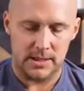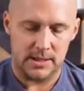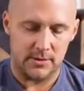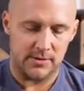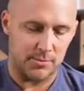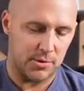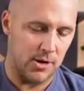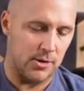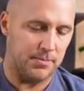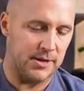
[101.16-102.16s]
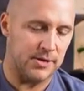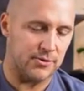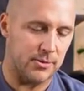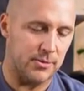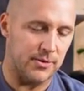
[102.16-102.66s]
NanoVi Pro,
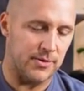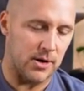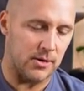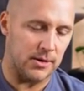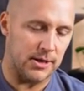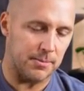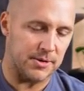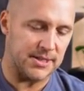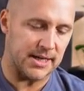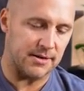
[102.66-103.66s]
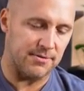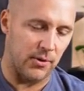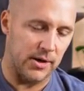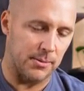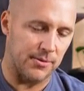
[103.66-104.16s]
please remove all clear protectant
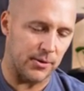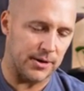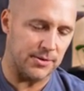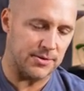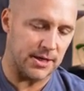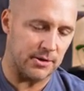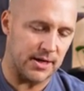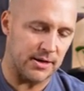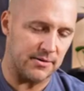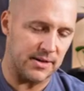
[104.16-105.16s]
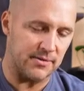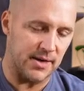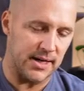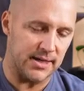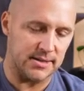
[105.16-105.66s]
foil before using your NanoVi
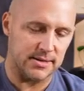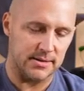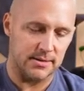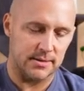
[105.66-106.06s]
device.